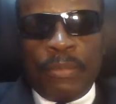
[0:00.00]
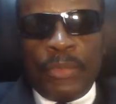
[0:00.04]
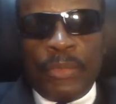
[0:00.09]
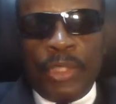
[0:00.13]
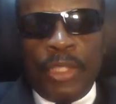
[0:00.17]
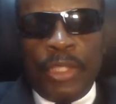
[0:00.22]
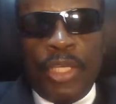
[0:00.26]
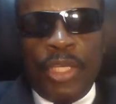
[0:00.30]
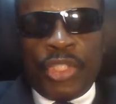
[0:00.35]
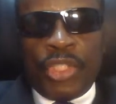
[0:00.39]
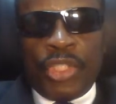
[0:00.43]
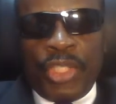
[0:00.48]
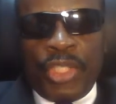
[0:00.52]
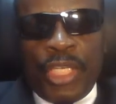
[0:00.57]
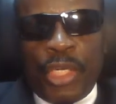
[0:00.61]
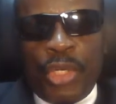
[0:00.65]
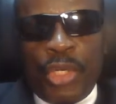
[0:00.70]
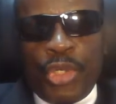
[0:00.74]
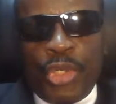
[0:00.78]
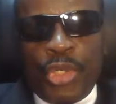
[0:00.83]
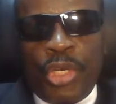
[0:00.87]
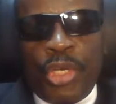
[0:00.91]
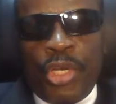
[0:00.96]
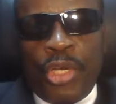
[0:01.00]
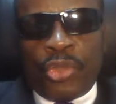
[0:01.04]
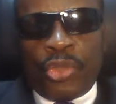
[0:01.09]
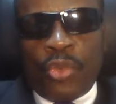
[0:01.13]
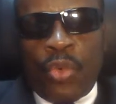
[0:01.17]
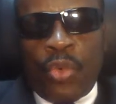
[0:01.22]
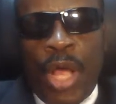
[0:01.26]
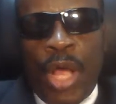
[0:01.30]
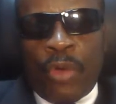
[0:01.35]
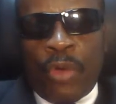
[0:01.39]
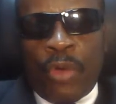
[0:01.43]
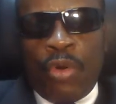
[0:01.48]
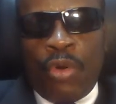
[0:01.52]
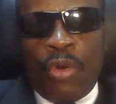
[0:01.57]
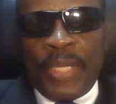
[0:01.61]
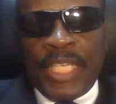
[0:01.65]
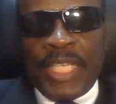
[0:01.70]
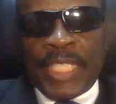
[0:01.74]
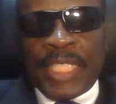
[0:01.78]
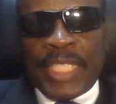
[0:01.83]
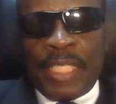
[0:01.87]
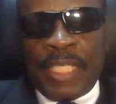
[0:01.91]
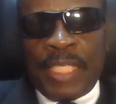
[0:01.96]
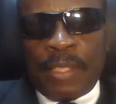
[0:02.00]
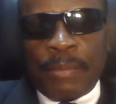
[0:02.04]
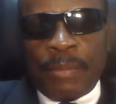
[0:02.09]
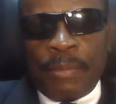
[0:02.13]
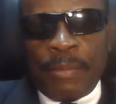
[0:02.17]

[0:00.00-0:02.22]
it needs leaders who are competent,